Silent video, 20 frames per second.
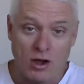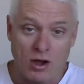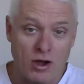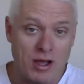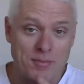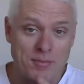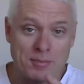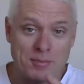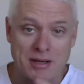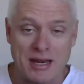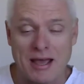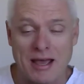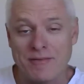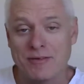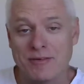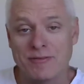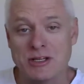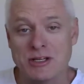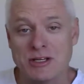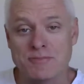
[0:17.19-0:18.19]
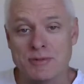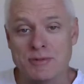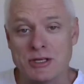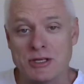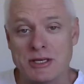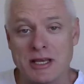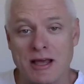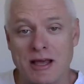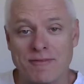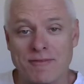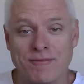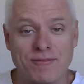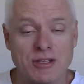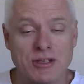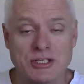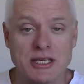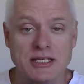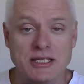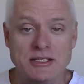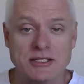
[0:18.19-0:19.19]
I'm an avid fisherman, love
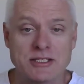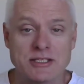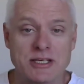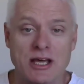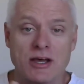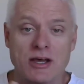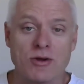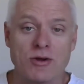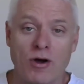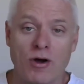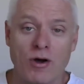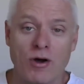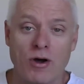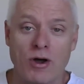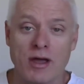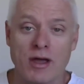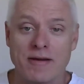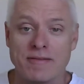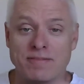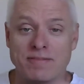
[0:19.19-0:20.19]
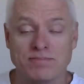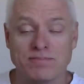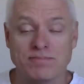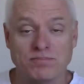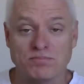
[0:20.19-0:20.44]
fishing, so I